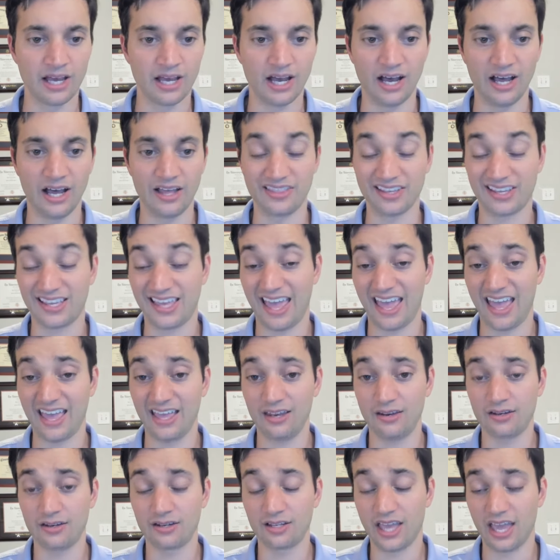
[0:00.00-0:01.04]
The
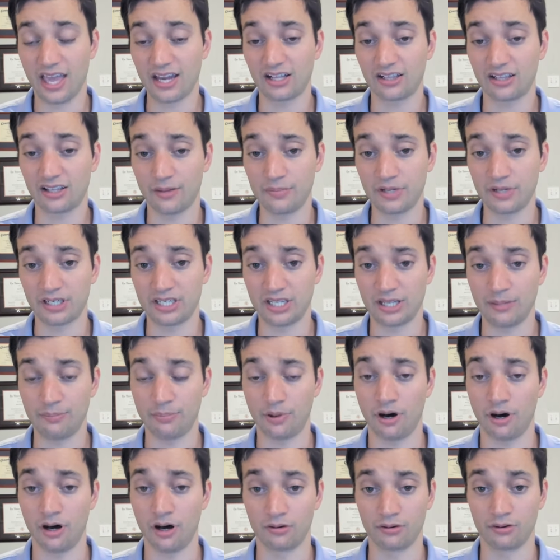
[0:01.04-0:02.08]
Cade Klubnik deep
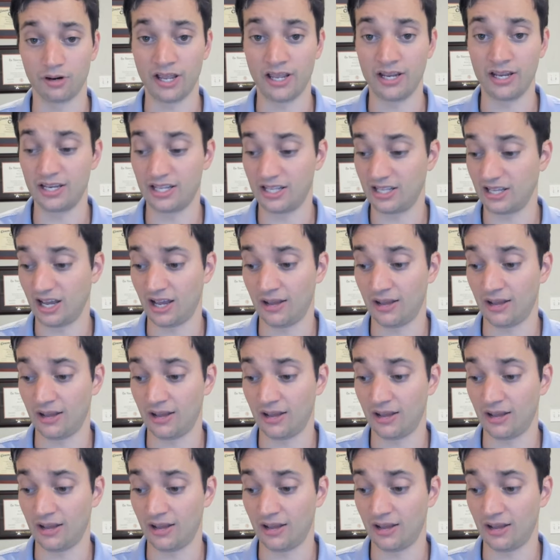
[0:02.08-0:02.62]
ball, right?